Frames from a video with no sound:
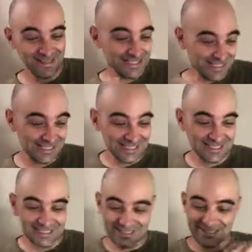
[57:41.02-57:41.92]
This
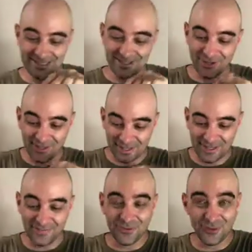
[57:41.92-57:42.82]
is, you know,
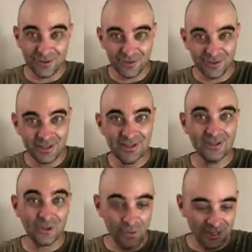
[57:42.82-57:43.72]
like if you're
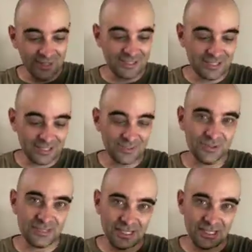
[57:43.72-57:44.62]
going like this with
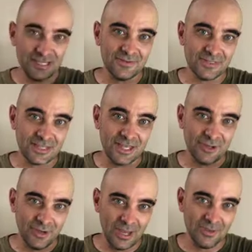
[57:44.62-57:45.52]
your tea leaves and
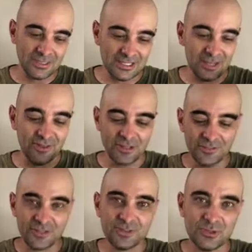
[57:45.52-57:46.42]
you're able to tell the
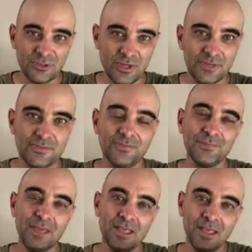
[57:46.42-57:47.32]
difference between them.
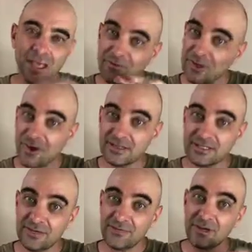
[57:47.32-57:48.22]
Every garden's
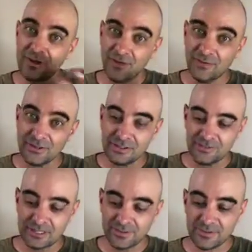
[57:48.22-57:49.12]
different, all those
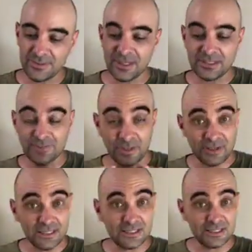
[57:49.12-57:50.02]
different types of things,
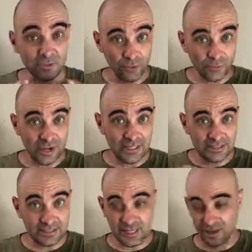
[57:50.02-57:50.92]
but this is a
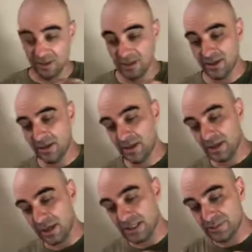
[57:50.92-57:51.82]
great tell.
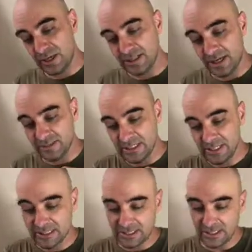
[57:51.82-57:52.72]
Okay, springtime
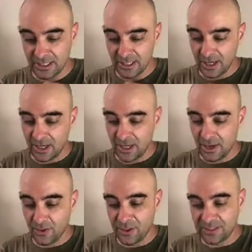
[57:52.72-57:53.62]
teas,
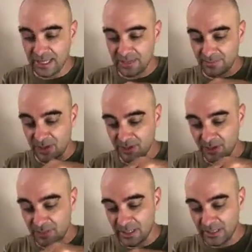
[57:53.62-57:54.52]
when you take them out, they're
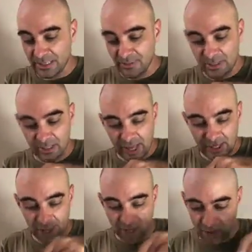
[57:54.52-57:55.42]
gonna be a little bit
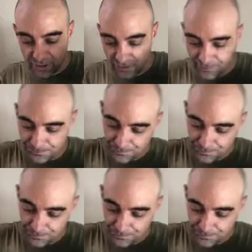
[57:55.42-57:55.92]
lighter colored.